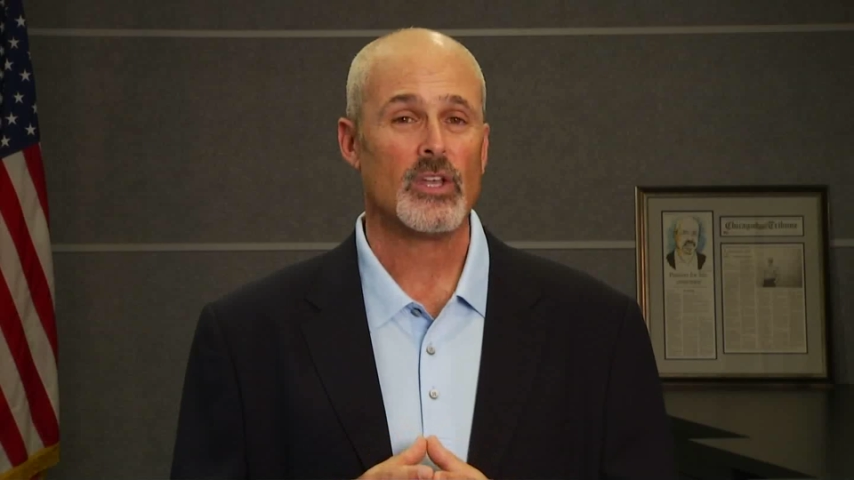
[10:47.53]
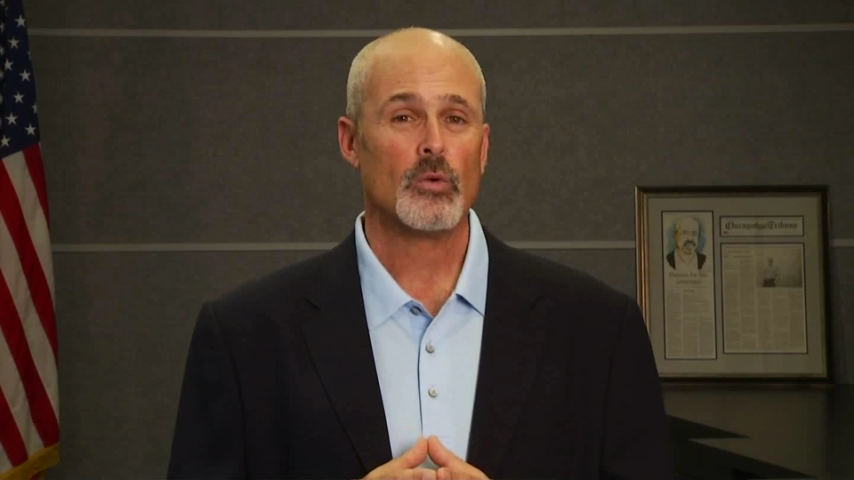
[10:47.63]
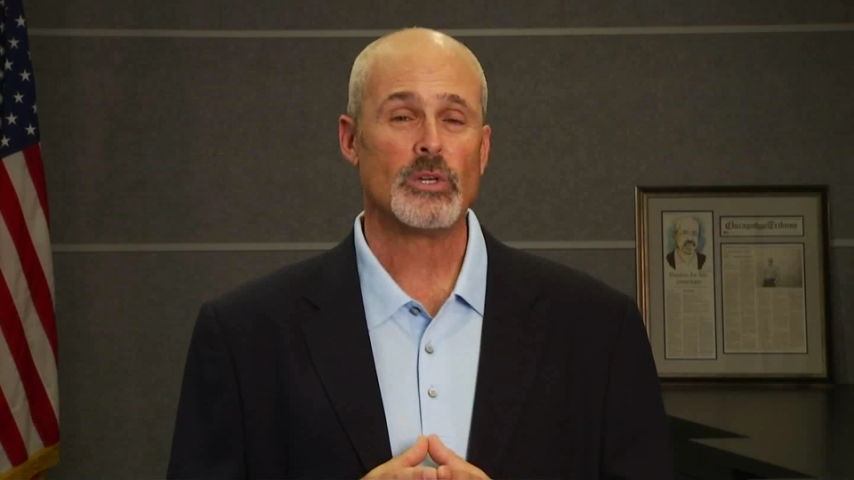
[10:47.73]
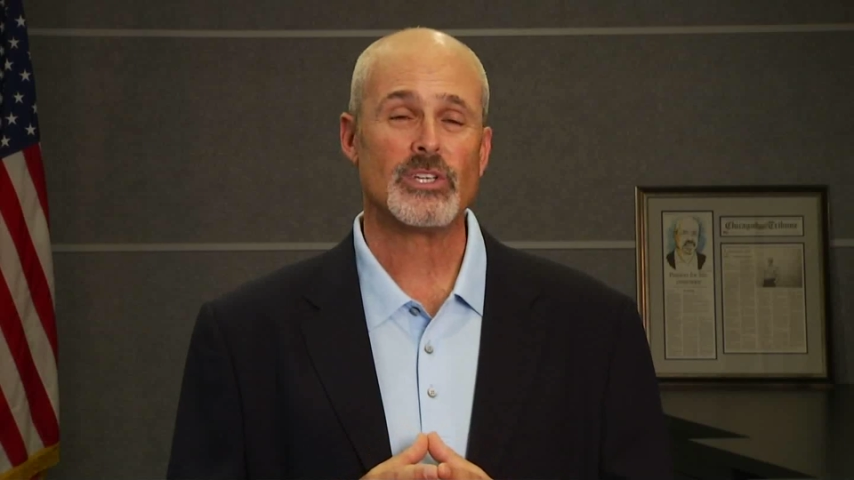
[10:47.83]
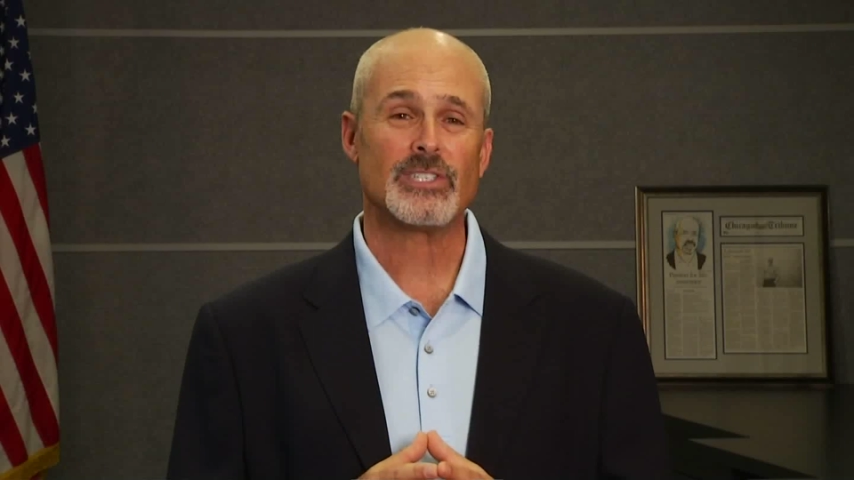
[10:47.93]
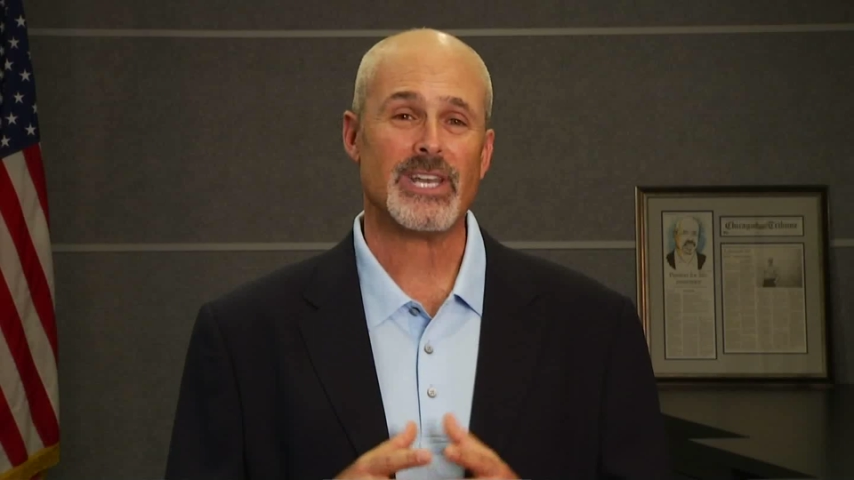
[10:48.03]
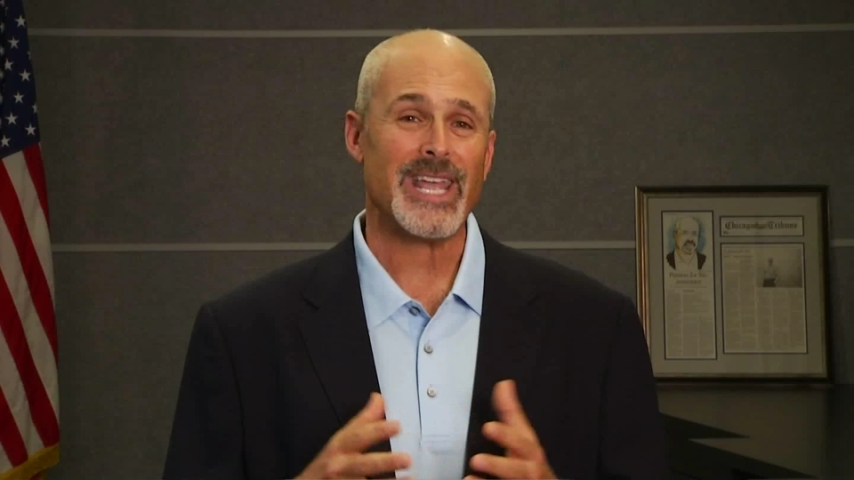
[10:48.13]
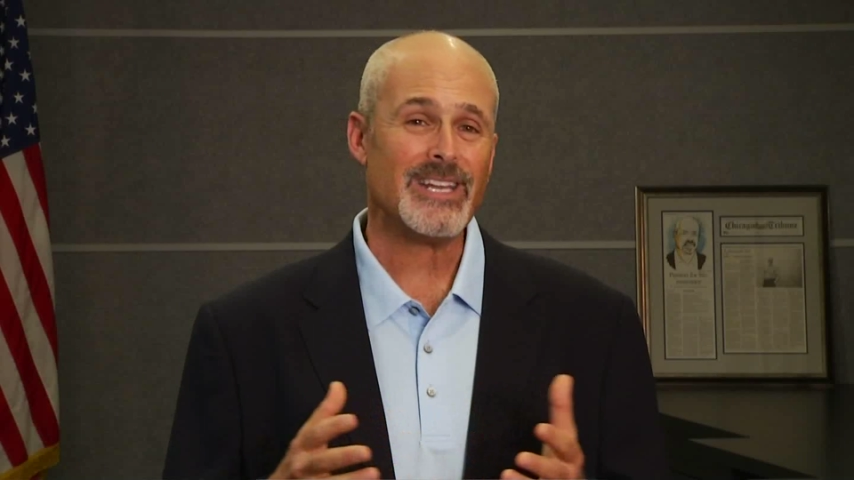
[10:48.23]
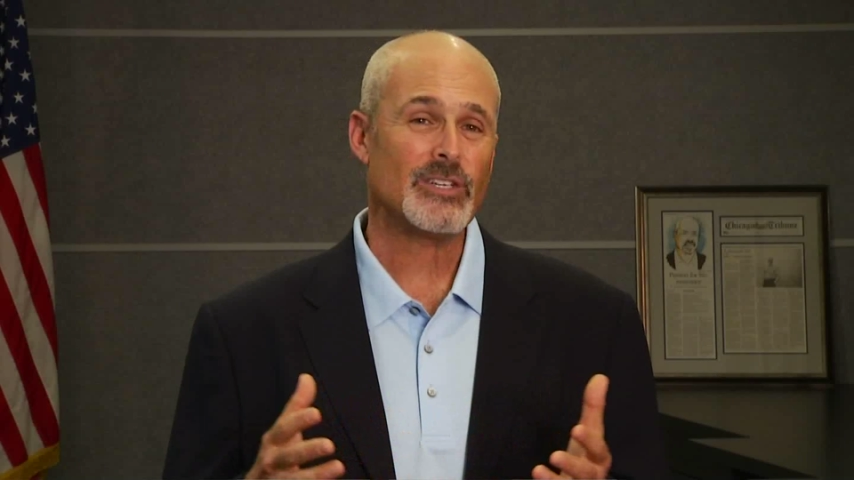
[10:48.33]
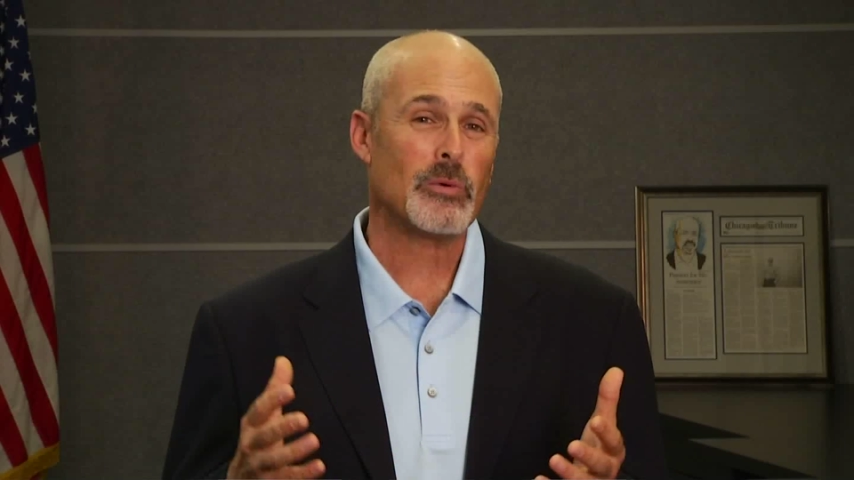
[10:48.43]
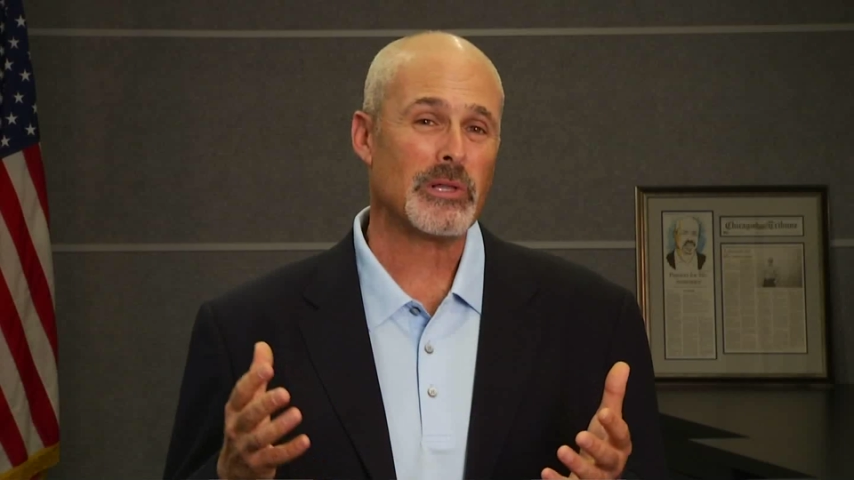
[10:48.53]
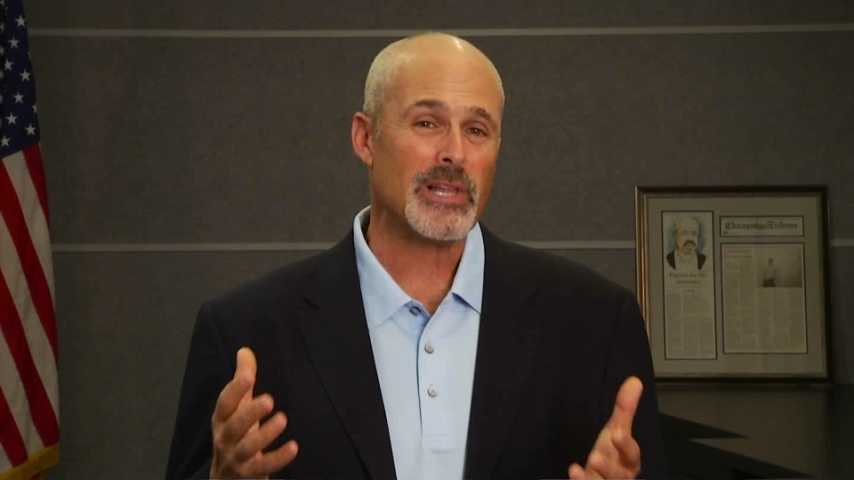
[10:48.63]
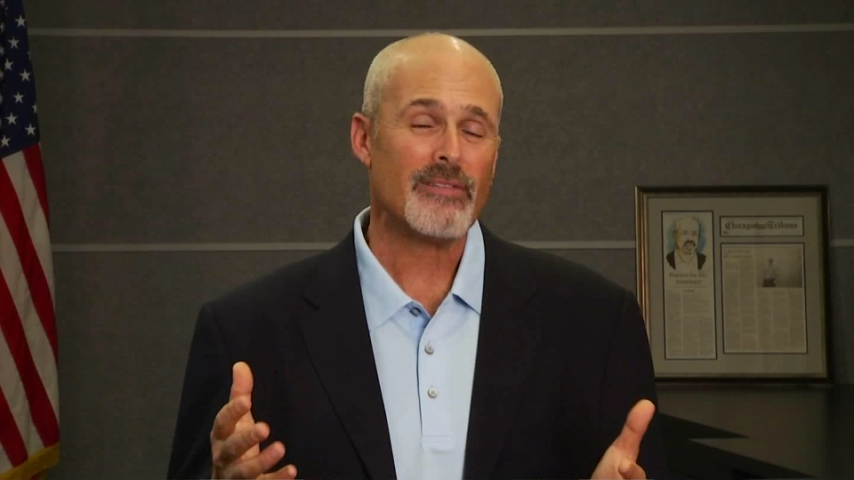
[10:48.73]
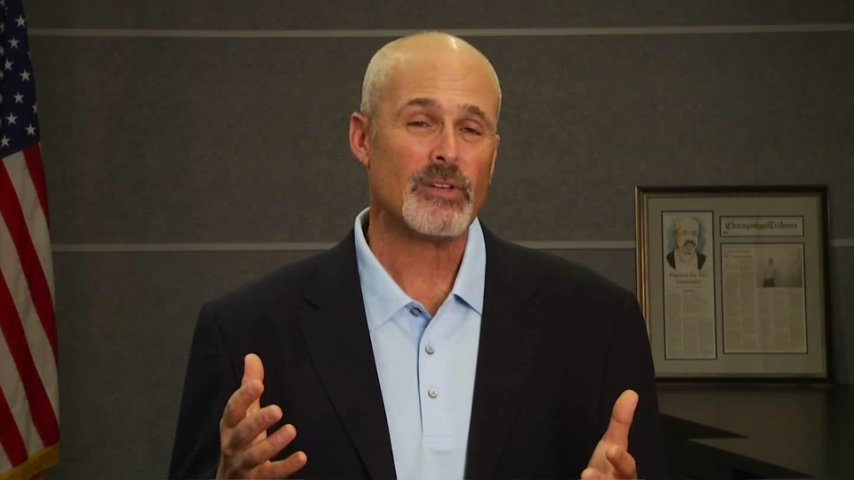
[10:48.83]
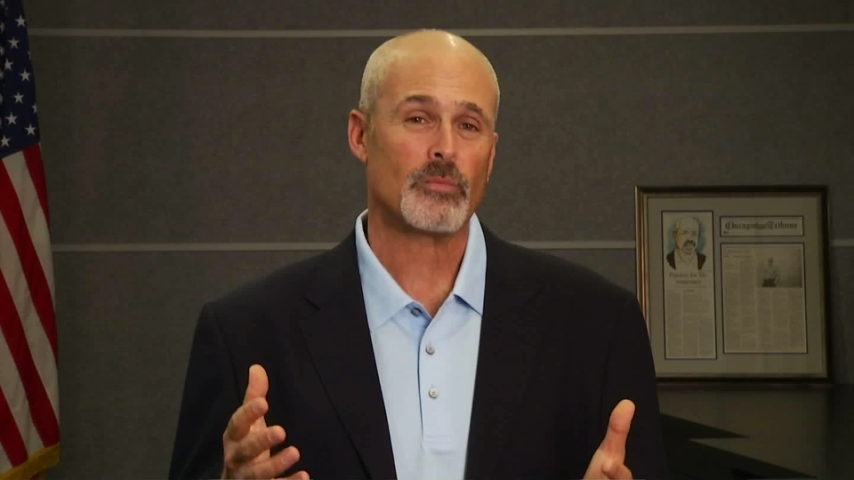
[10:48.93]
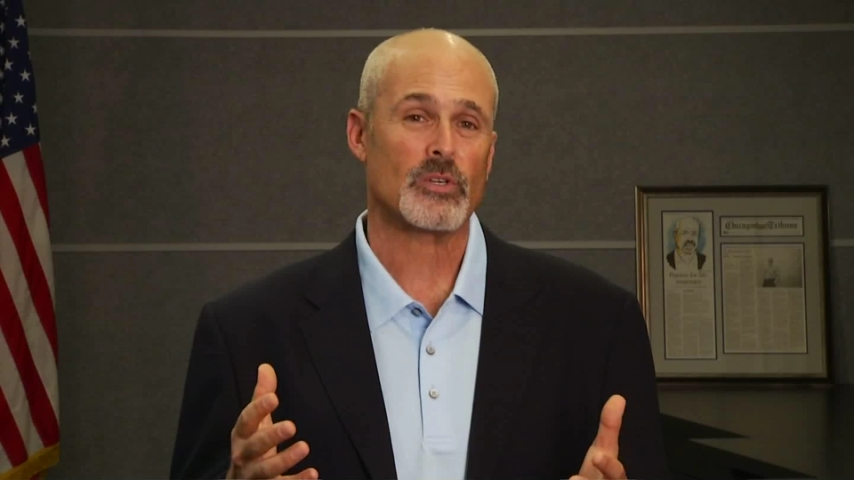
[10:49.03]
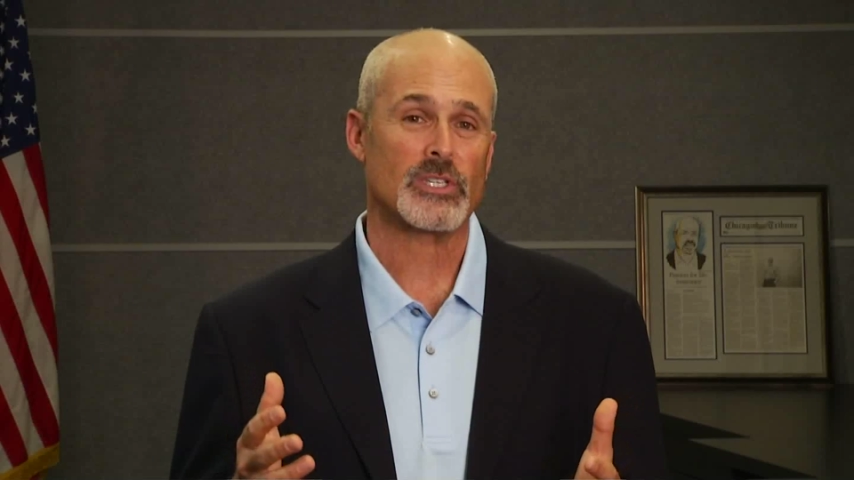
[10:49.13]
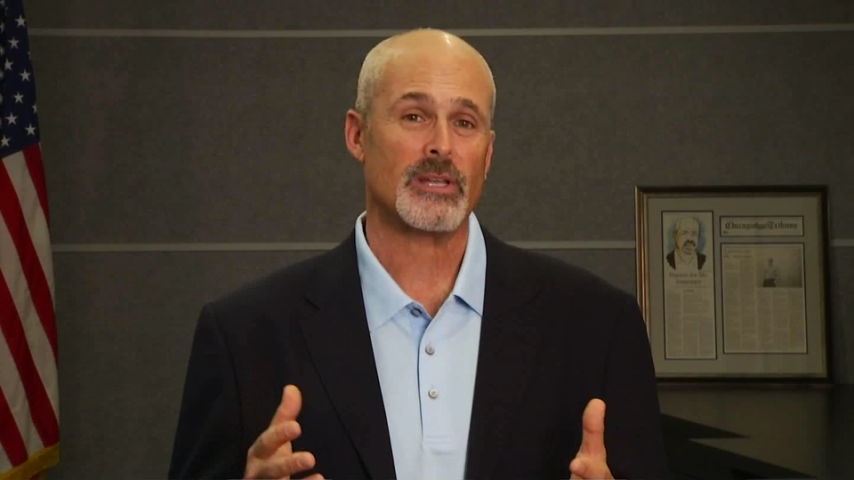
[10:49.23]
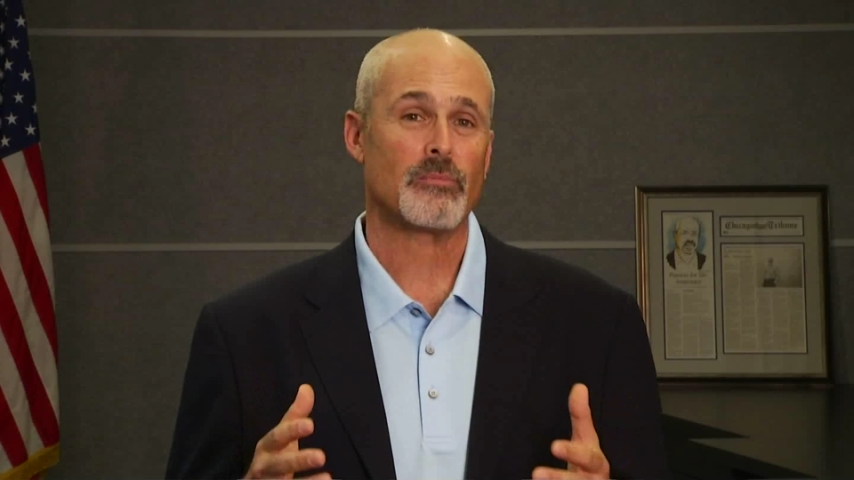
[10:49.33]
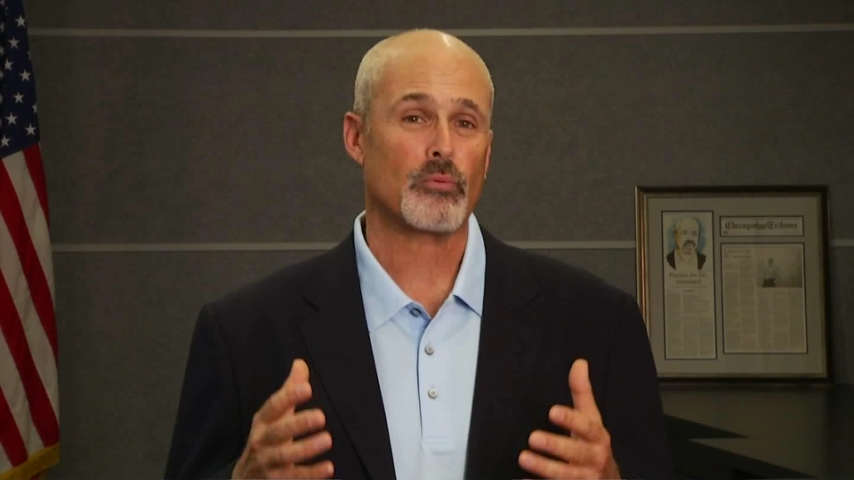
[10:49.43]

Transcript: which is an 8 to 11%